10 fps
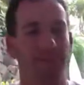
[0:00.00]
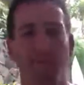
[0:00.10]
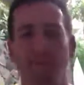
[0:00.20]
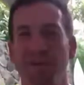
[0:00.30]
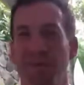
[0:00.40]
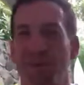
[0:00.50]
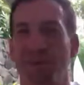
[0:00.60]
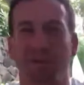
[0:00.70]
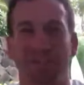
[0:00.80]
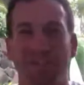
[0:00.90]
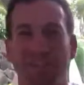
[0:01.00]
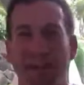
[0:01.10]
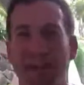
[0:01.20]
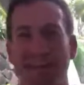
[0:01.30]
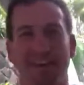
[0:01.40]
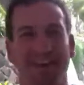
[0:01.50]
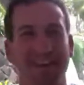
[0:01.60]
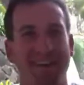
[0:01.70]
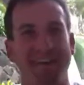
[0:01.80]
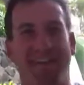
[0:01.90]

What a beautiful day, huh?